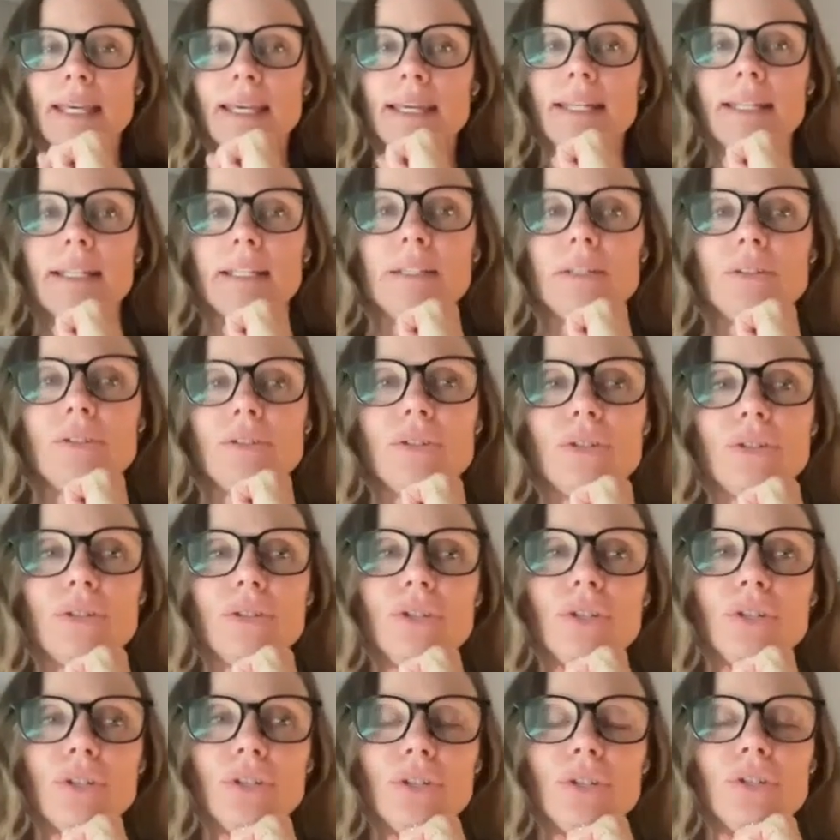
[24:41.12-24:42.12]
in
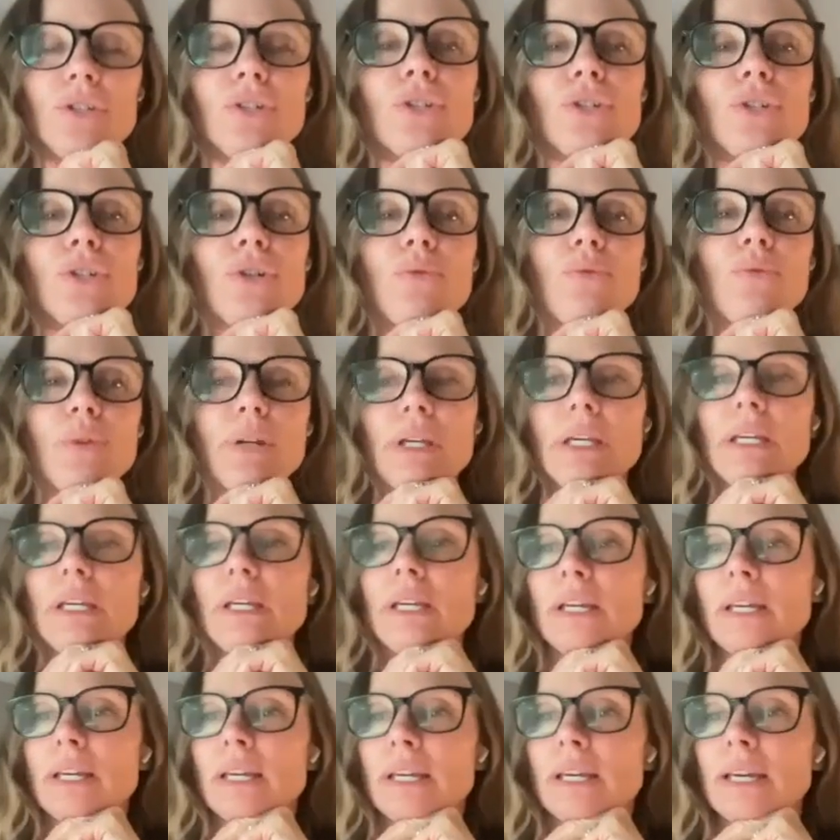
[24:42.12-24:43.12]

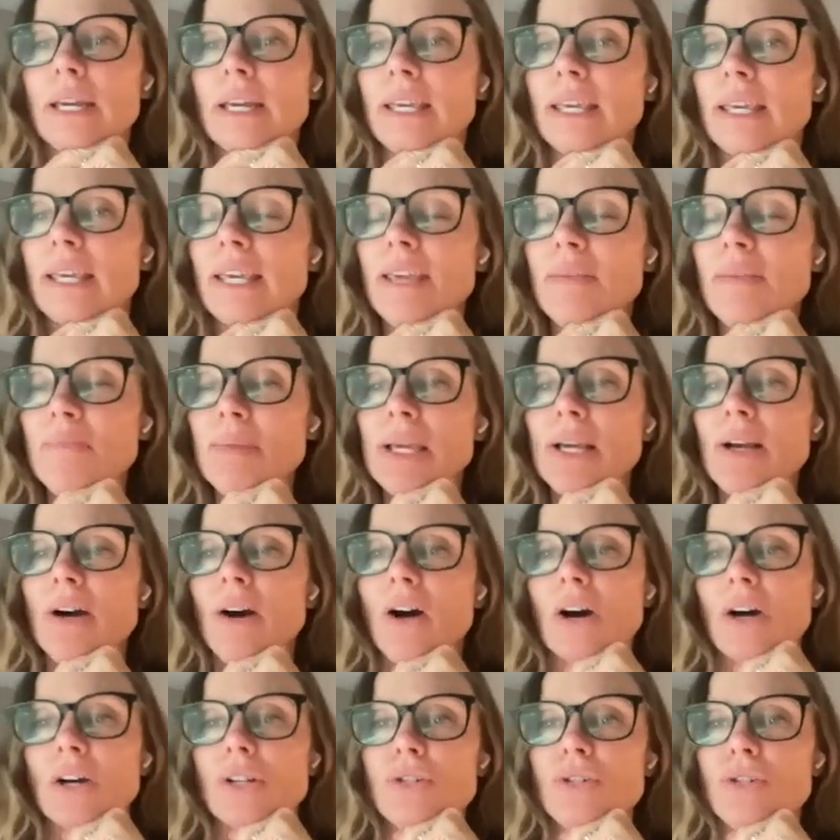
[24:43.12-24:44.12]
doing and keeping
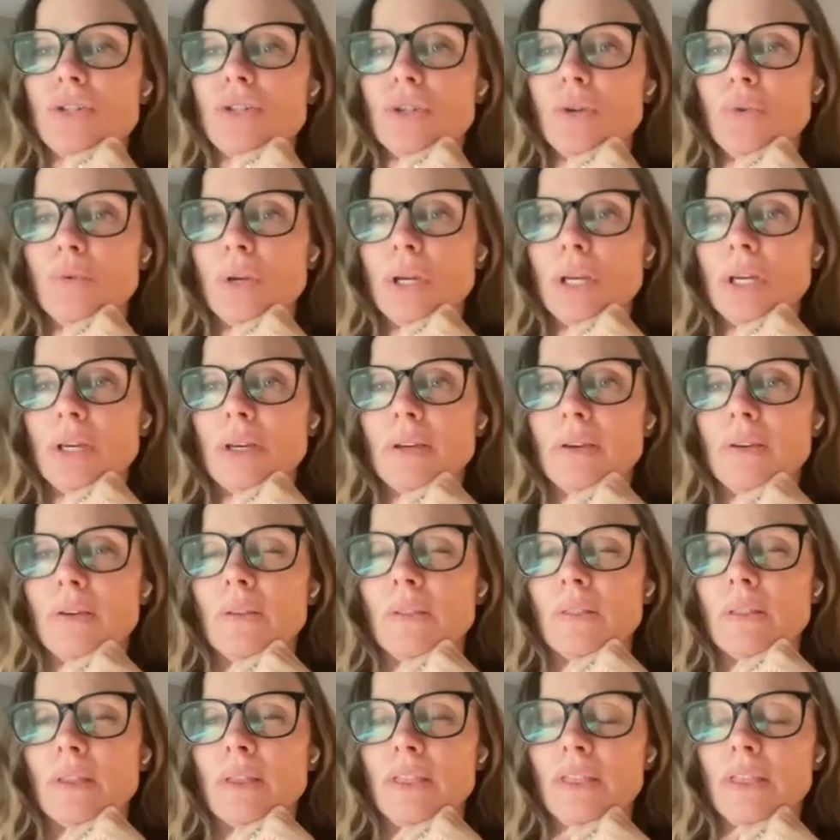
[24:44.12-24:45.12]
on doing
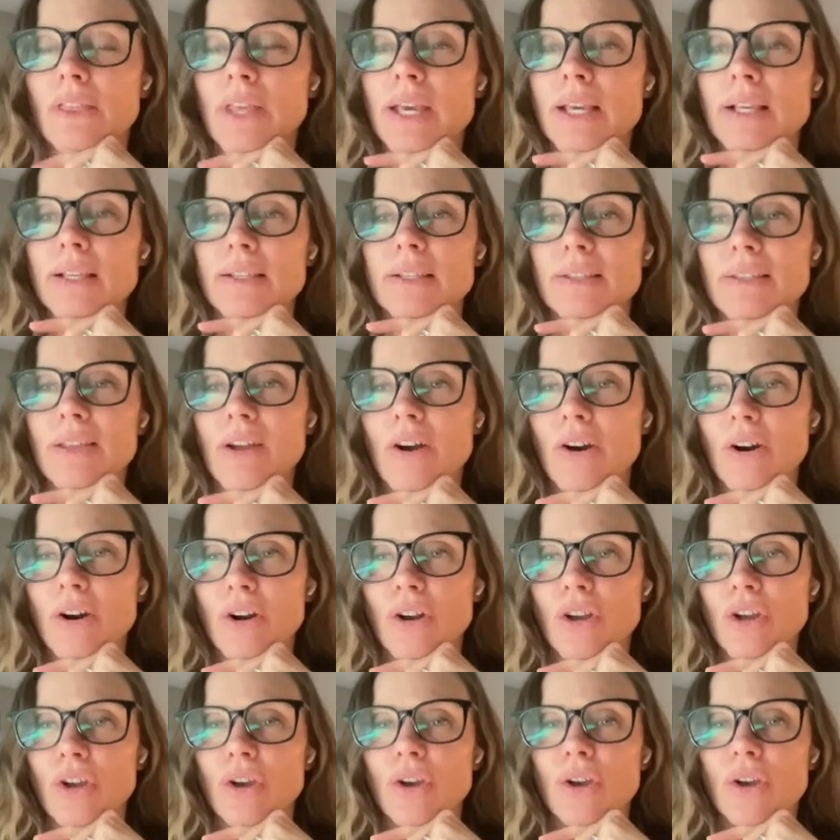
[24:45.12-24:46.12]
the things that
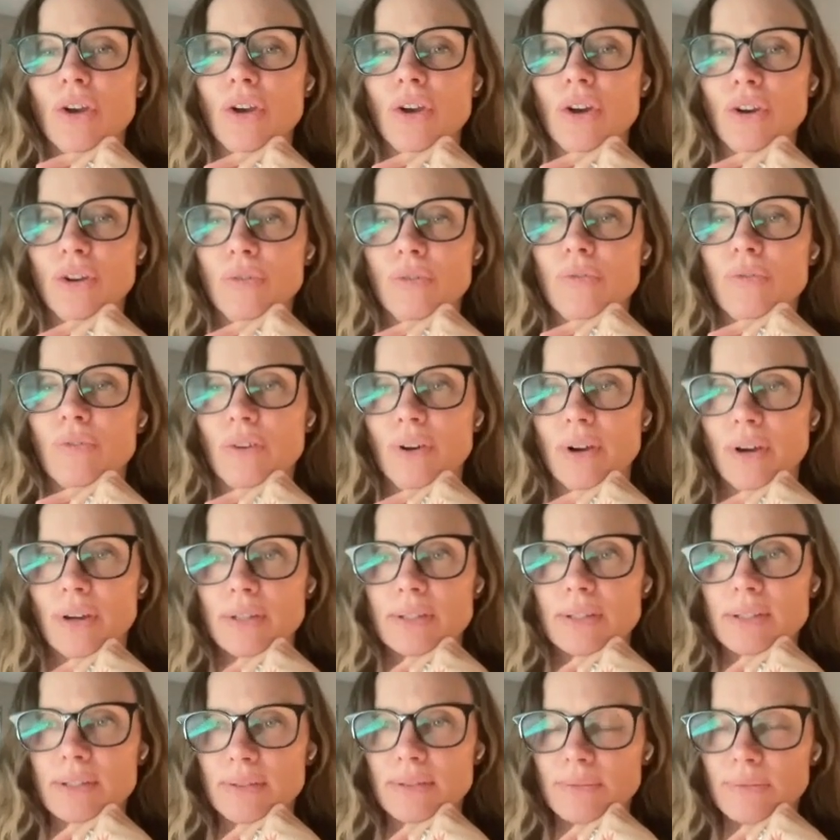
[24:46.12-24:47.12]
are good for
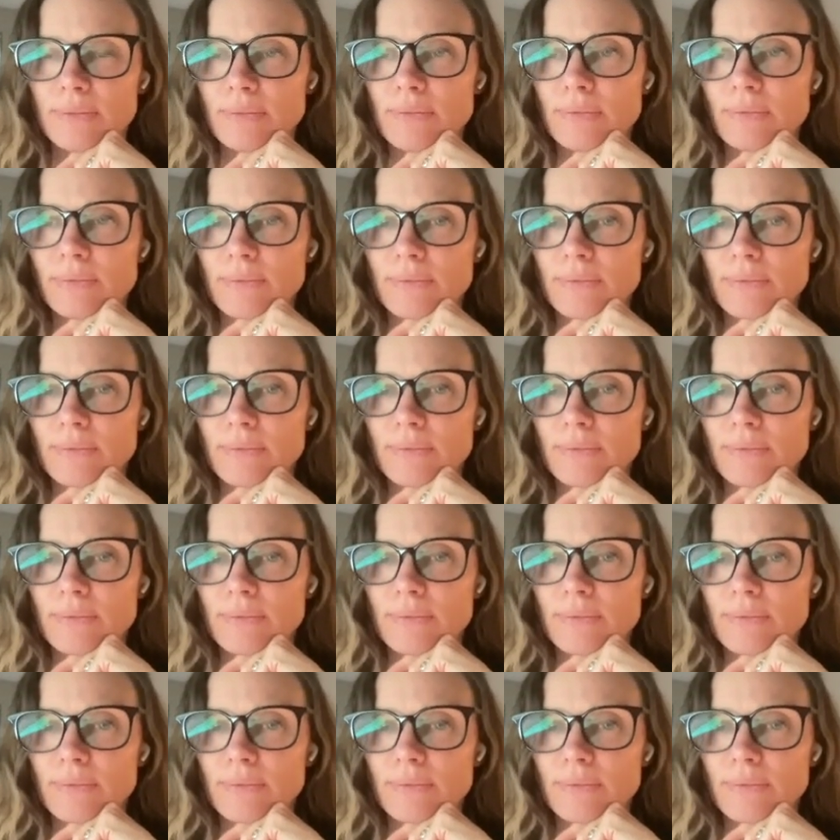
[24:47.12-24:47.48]
us,